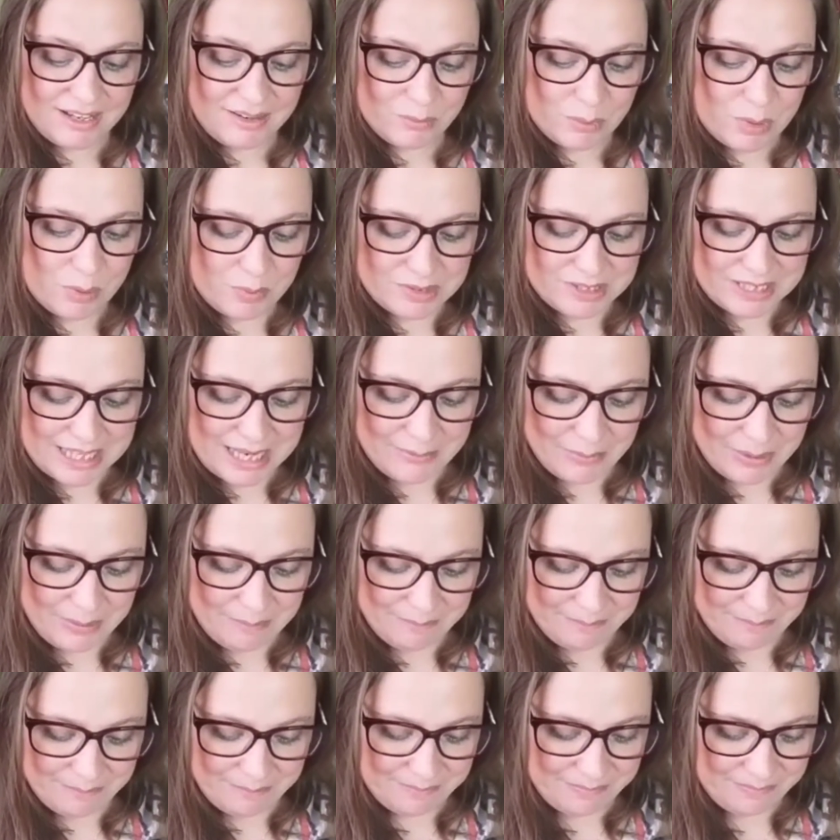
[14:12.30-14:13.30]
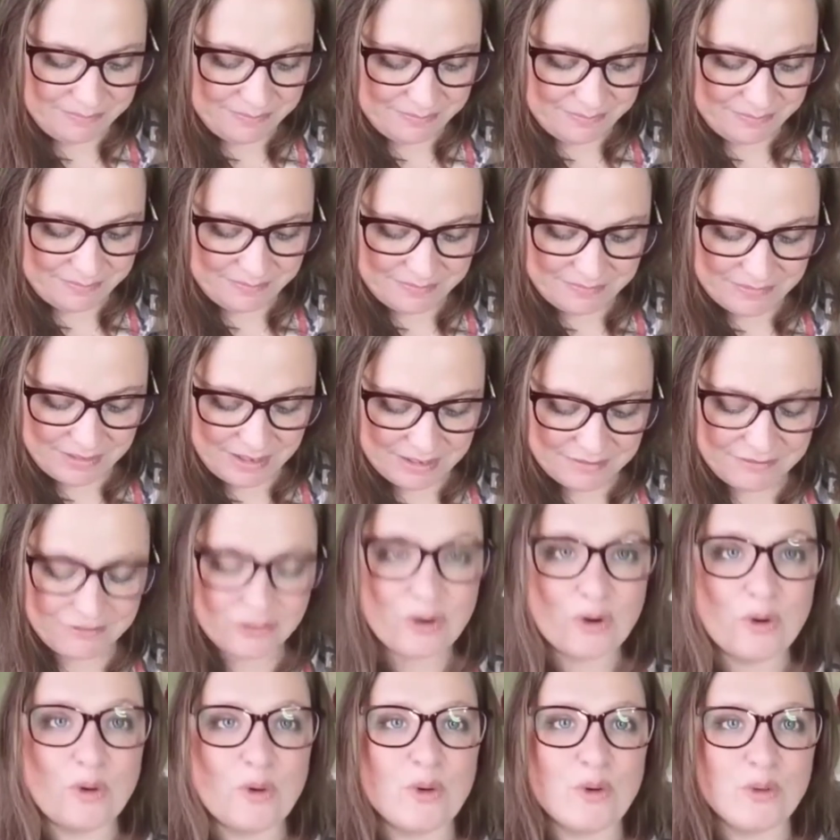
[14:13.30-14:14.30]
What was that one?
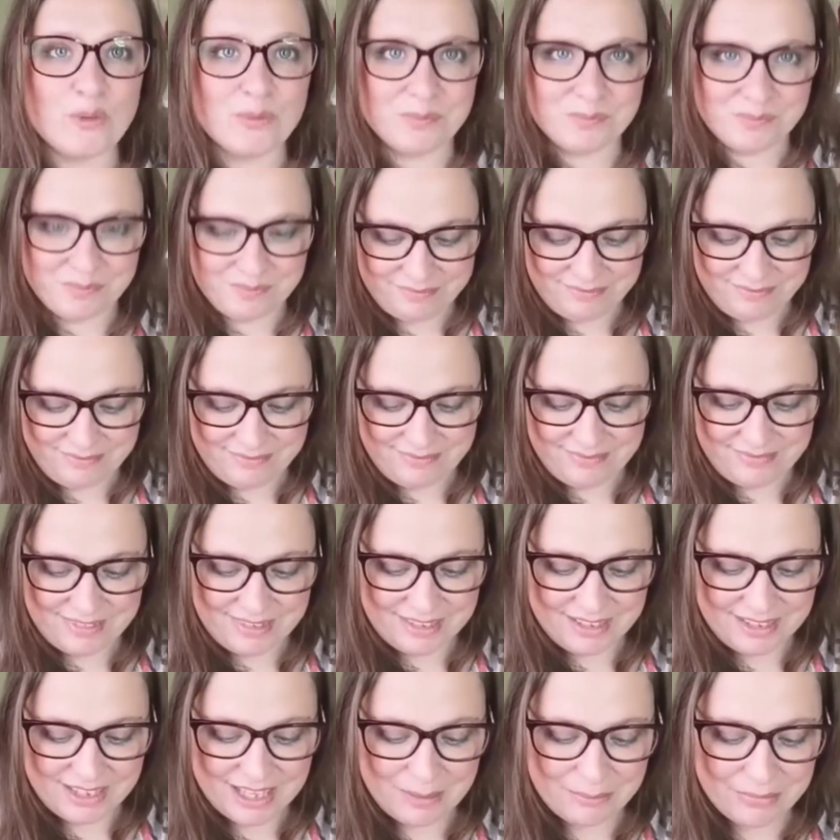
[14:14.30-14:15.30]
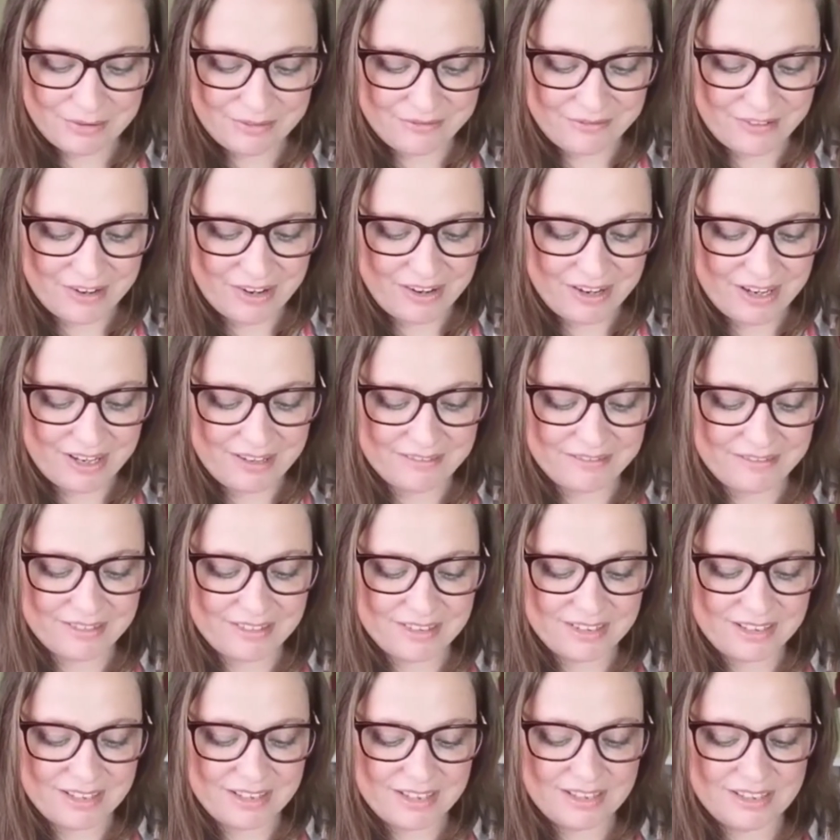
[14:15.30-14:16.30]
Four. Number five.
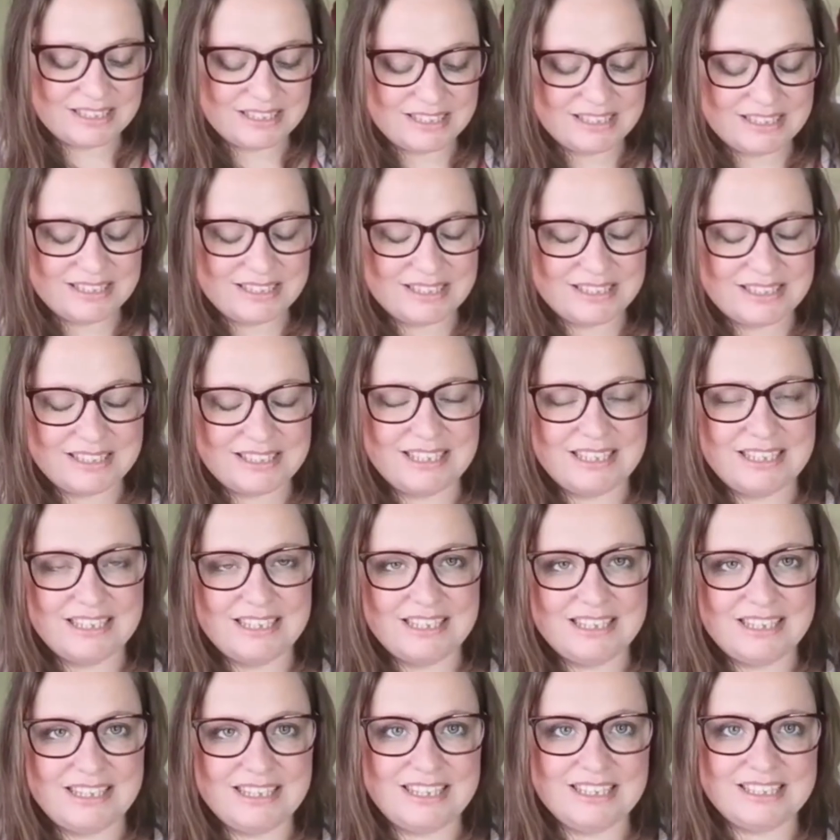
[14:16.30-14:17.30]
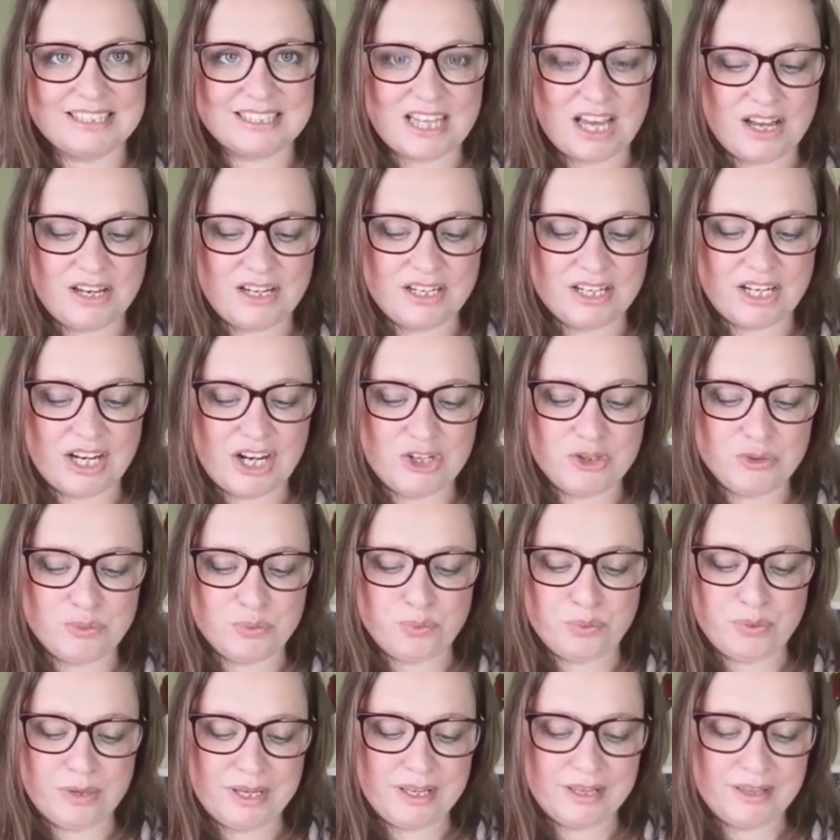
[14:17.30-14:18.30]
This kind of goes
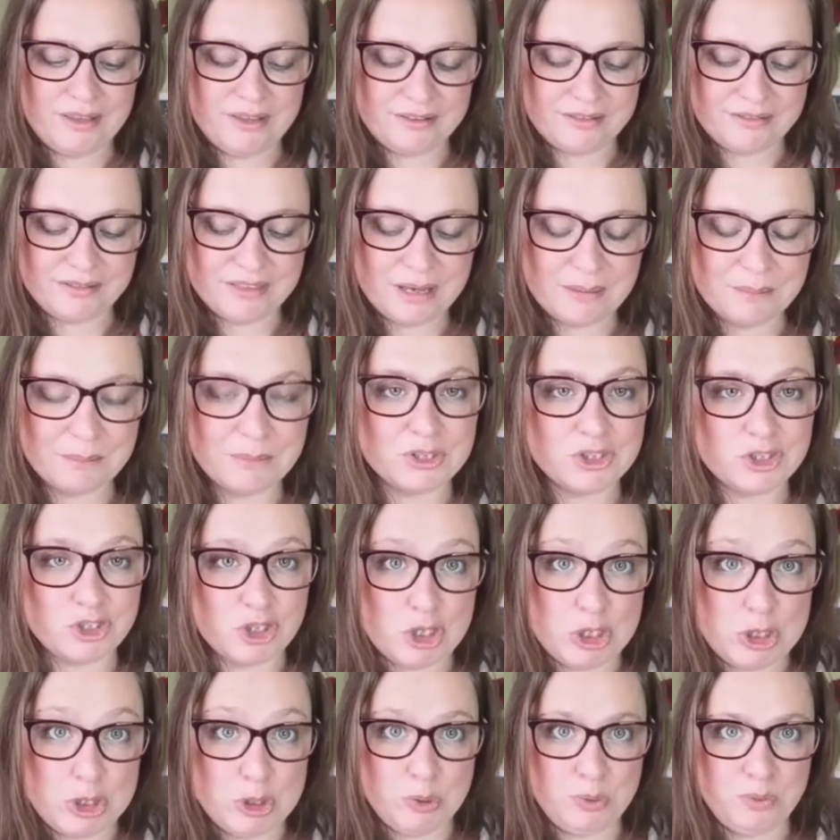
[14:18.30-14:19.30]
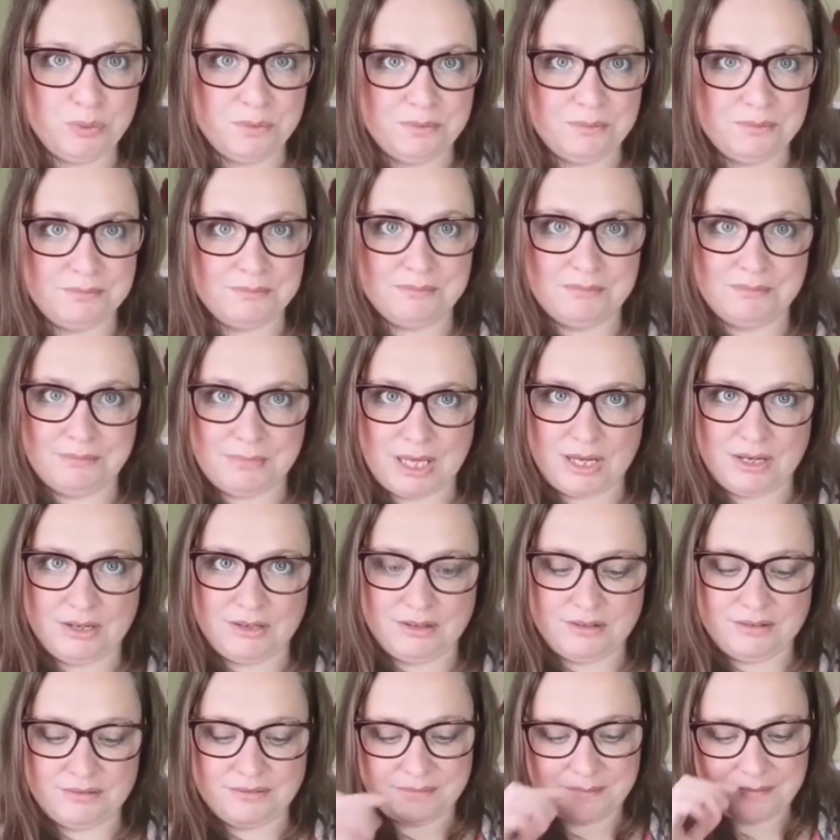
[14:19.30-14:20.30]
with number two,
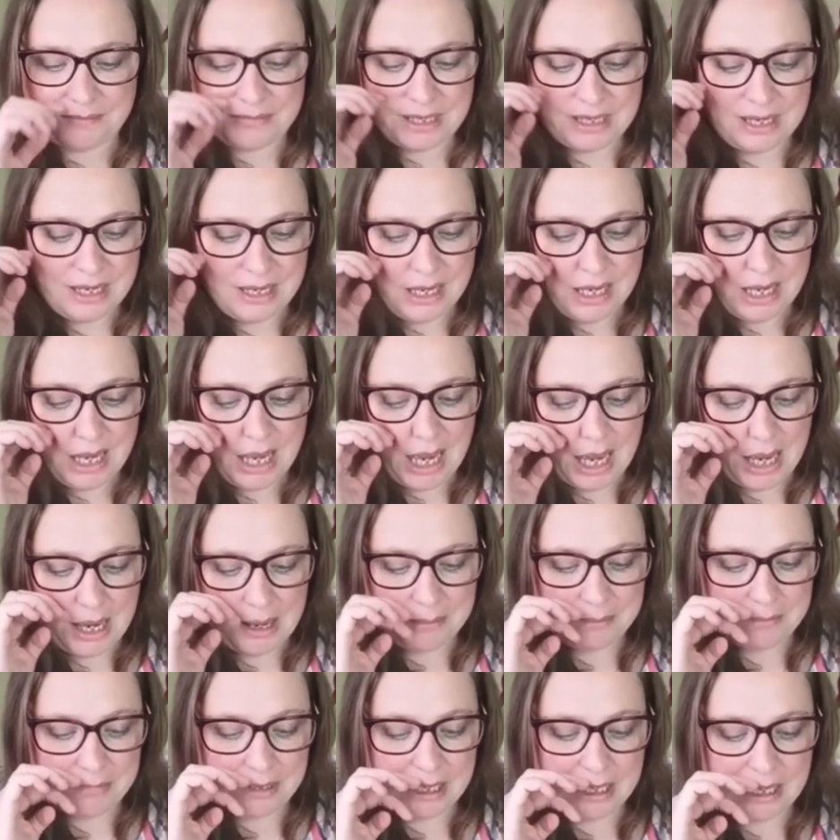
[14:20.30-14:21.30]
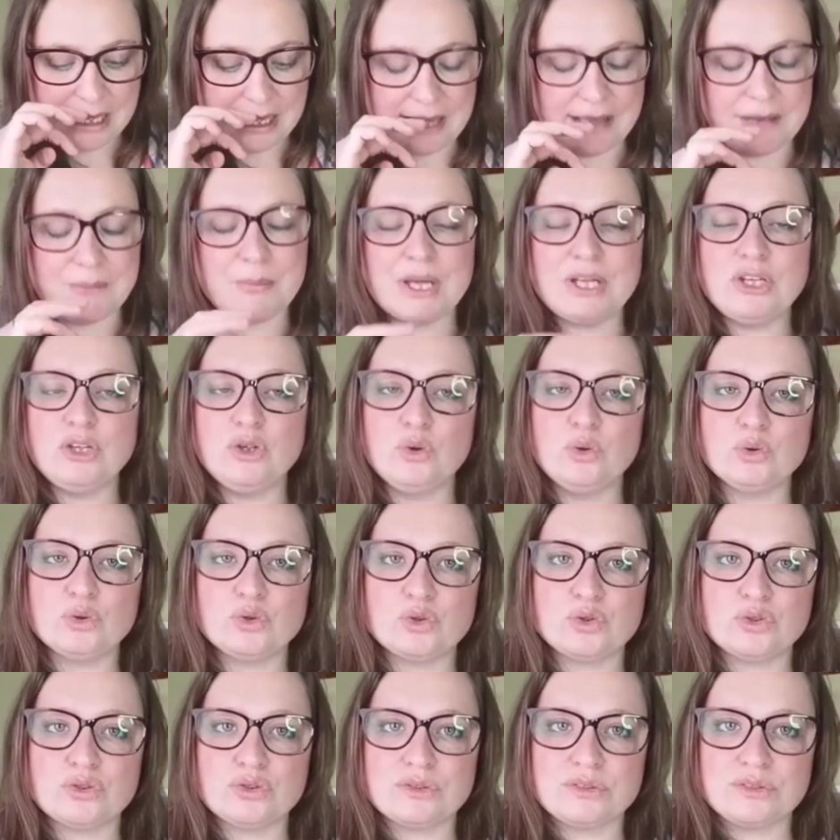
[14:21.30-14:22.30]
kind of. When
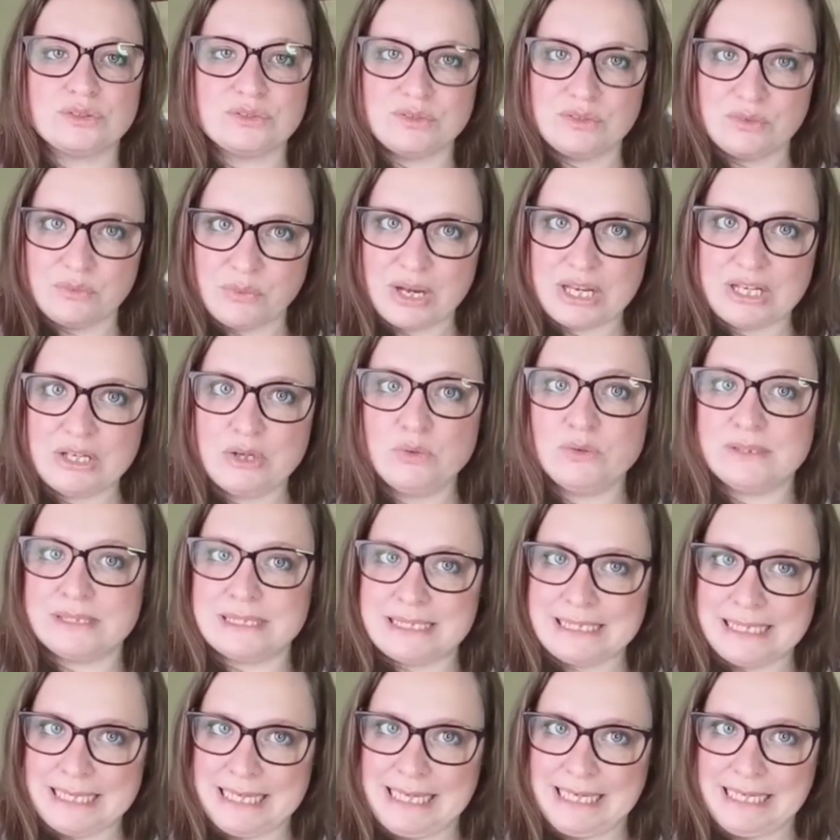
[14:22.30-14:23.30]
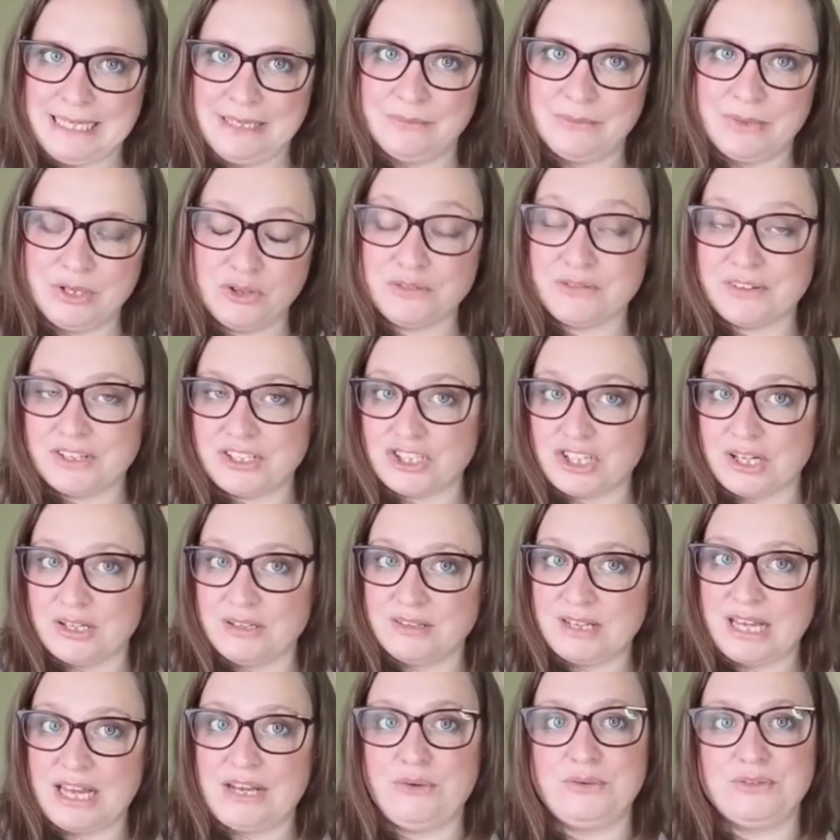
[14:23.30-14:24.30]
you're
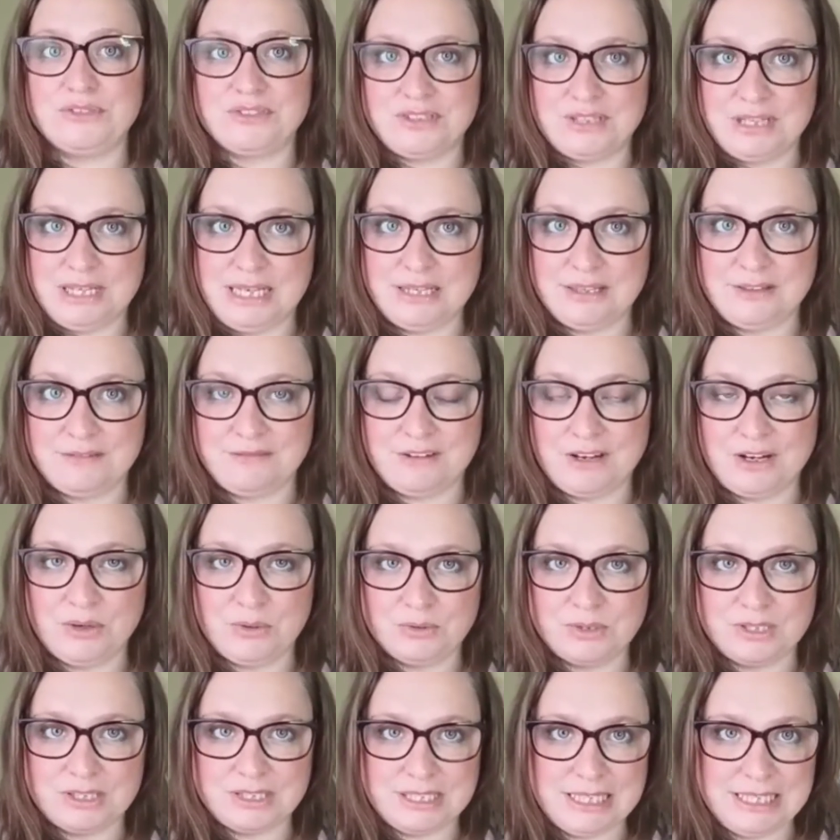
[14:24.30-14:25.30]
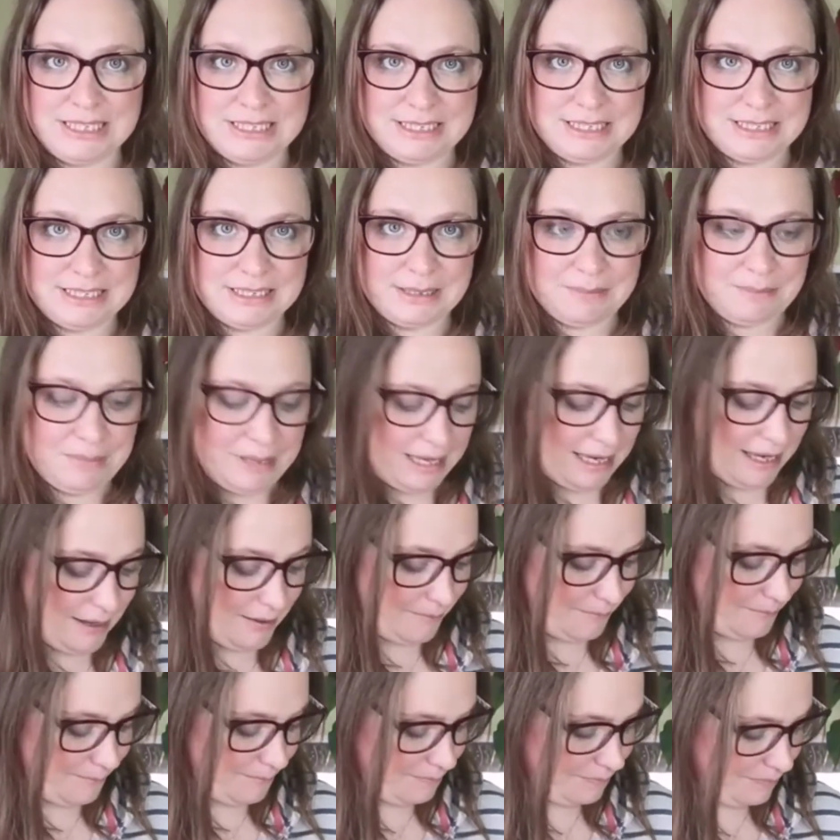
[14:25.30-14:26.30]
vigilant and you see the fungal diseases
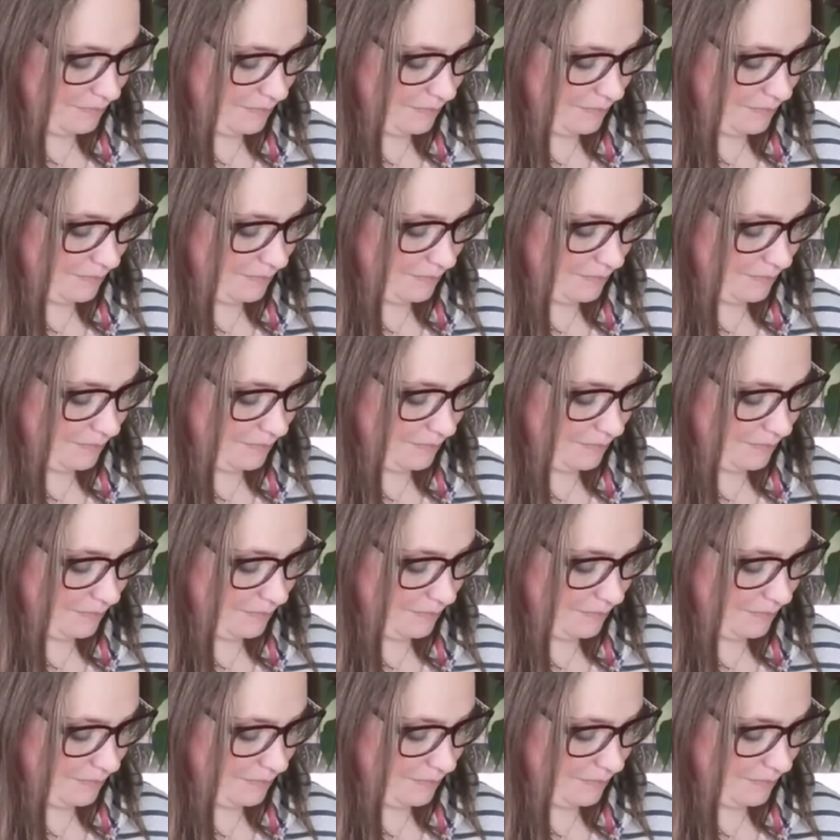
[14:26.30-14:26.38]
appear,